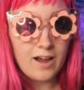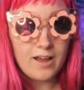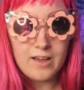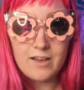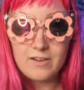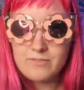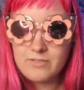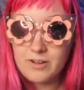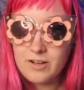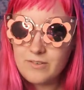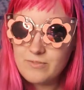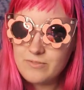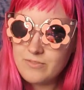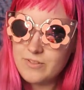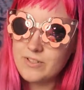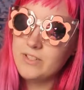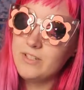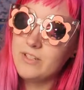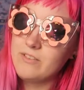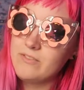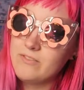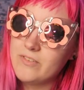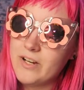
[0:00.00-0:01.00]
If I'm
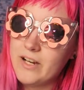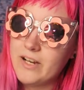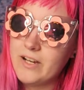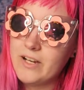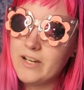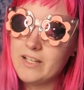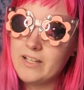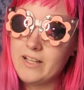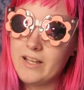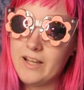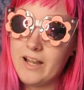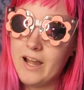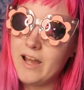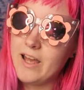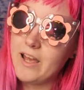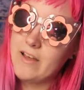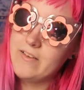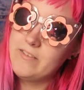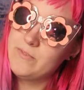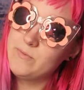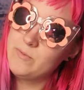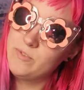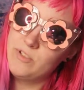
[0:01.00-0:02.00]
feeling very, like, I
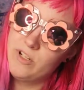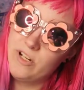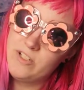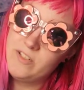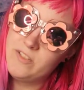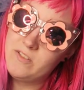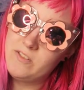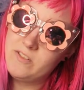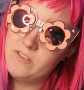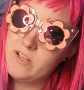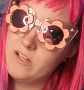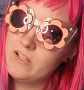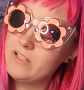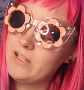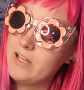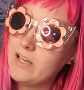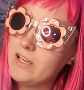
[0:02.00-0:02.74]
have some dresses that,